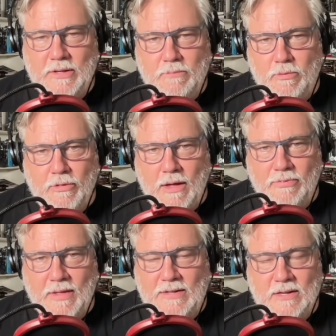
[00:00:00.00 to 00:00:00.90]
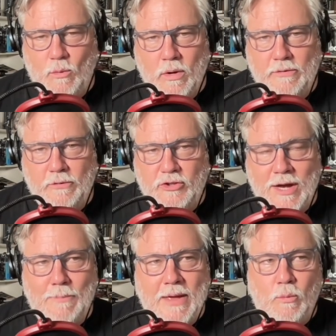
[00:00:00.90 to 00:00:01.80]
thought they did a wonderful
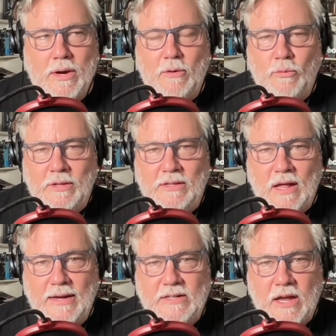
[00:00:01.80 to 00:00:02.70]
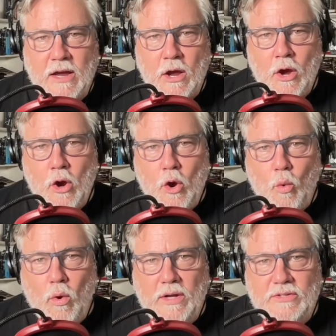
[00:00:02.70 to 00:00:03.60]
job. And what I really liked
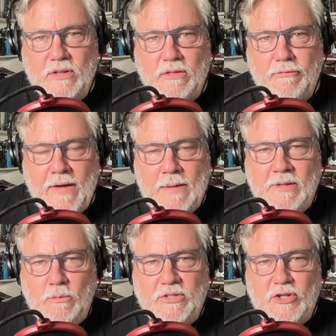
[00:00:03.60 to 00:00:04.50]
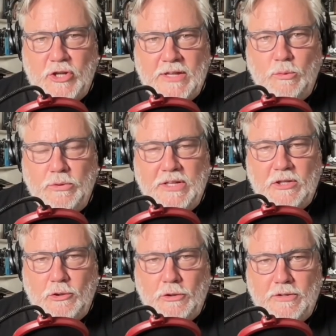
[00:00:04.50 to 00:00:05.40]
was the family was a genuinely
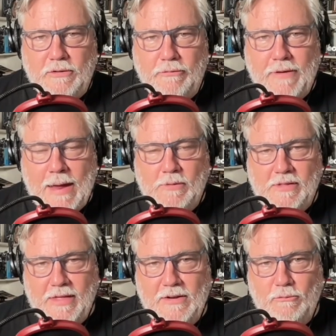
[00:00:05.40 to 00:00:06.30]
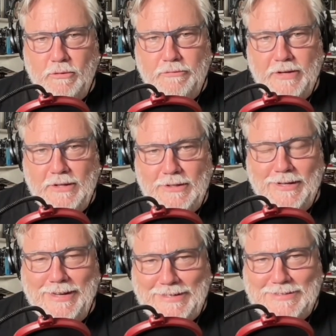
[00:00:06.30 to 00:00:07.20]
good family. They didn't reveal,
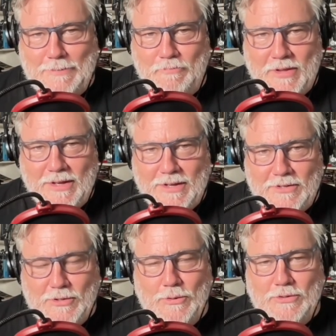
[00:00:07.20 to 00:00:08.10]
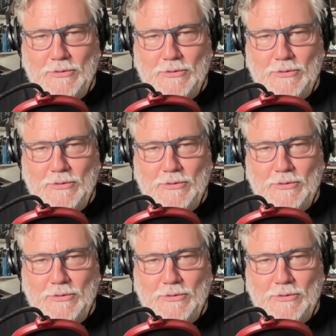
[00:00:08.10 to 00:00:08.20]
like, some so-and-so's